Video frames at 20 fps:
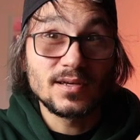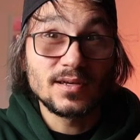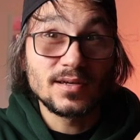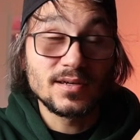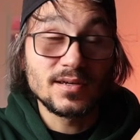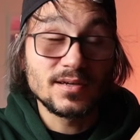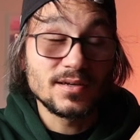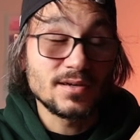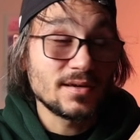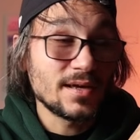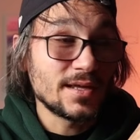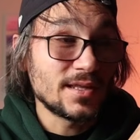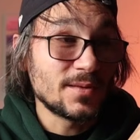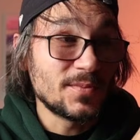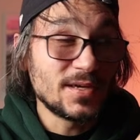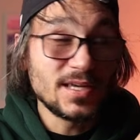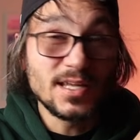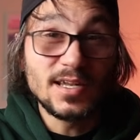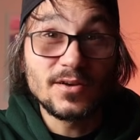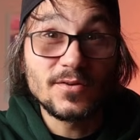at the
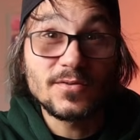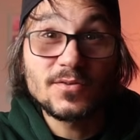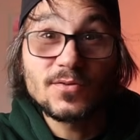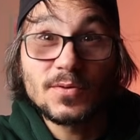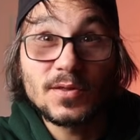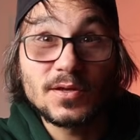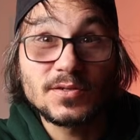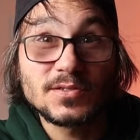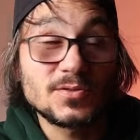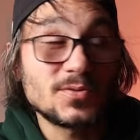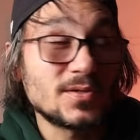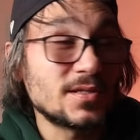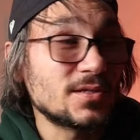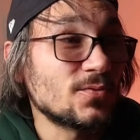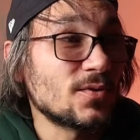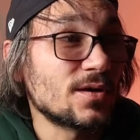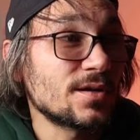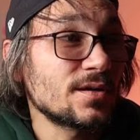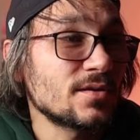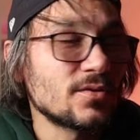beginning of
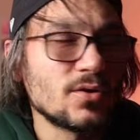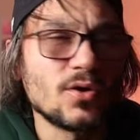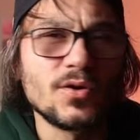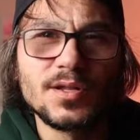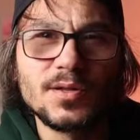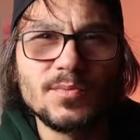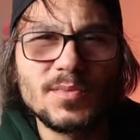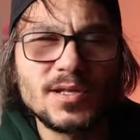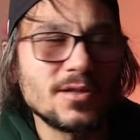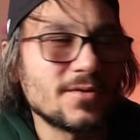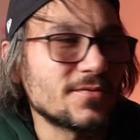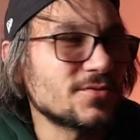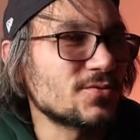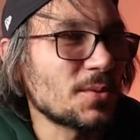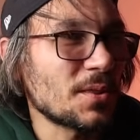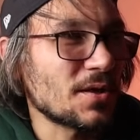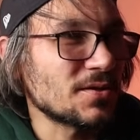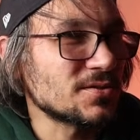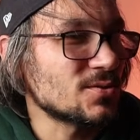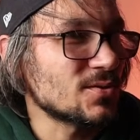2021, no, in the middle of
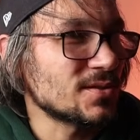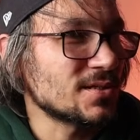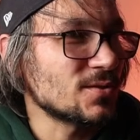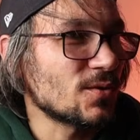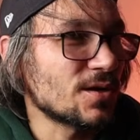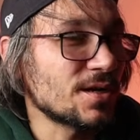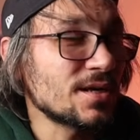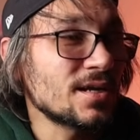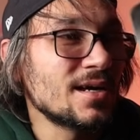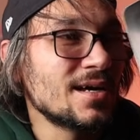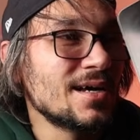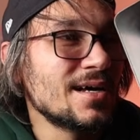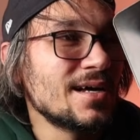2021,